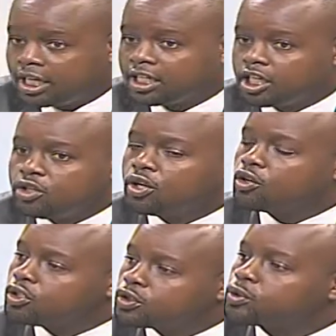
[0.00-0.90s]
then you are
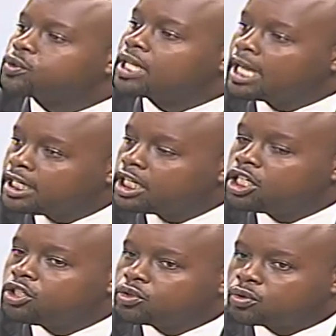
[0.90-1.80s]
going to slide
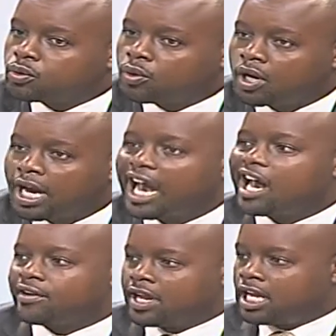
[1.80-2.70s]
into a
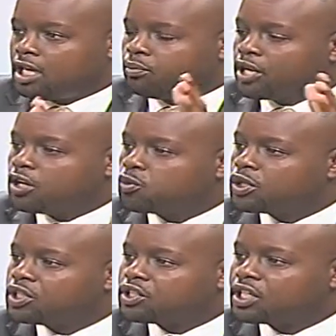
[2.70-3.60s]
realm in
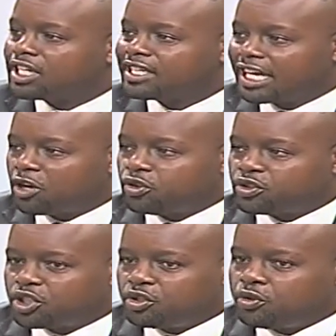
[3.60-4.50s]
which the
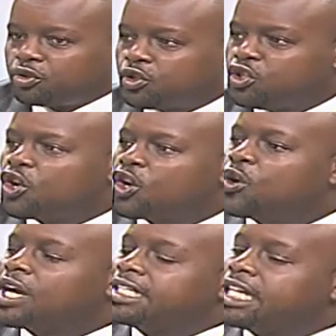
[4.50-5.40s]
constitution no
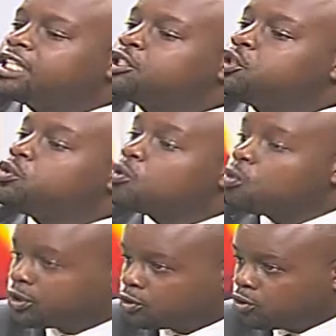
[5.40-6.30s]
longer tells you
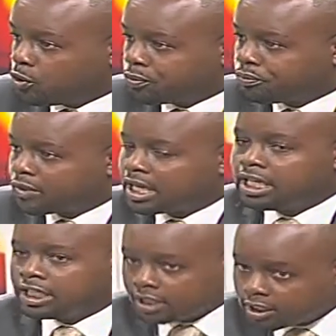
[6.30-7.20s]
what to do.
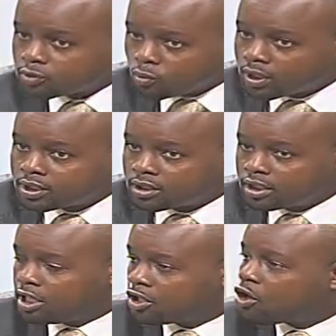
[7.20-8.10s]
That is what,
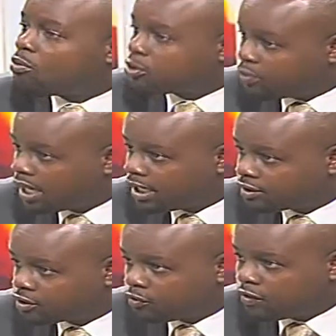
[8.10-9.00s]
in common
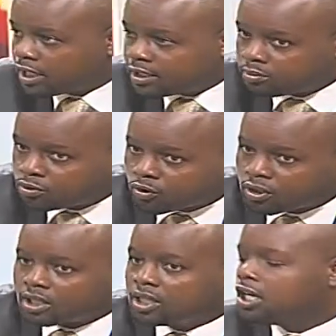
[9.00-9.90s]
parlance, you've heard them talk
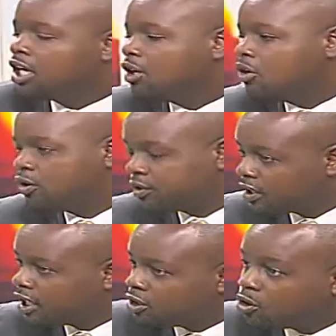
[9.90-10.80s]
or, or
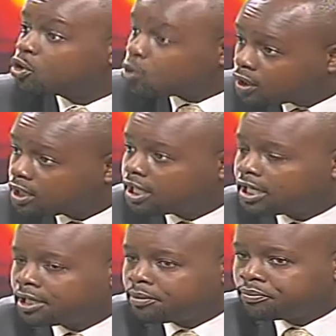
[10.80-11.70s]
say or call
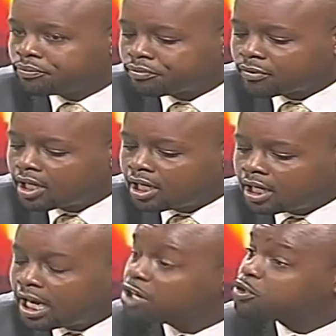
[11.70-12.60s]
um, uh,
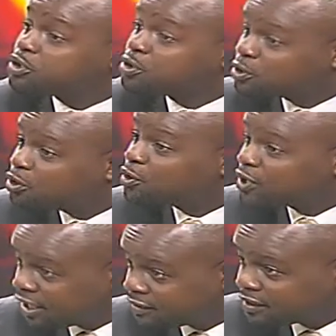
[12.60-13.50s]
a constitutional
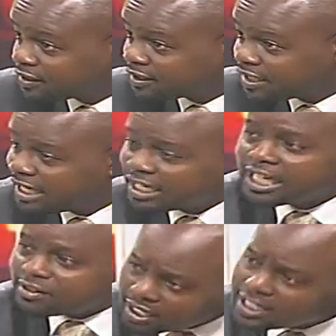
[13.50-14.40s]
crisis. Mm
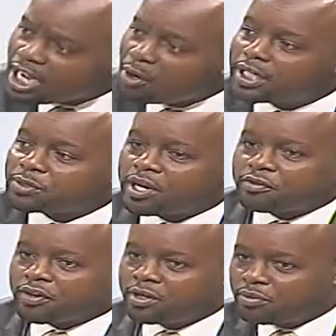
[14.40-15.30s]
-hmm. Right now, as my
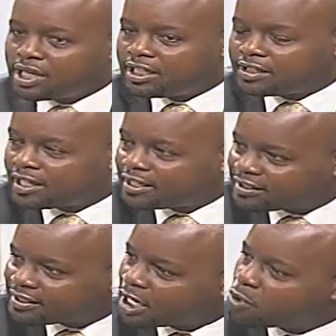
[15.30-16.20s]
friend Milly
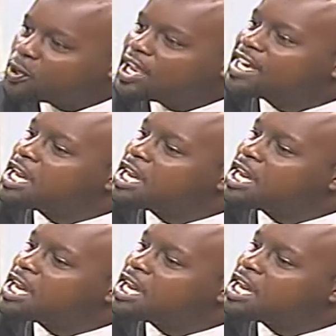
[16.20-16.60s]
says, we are in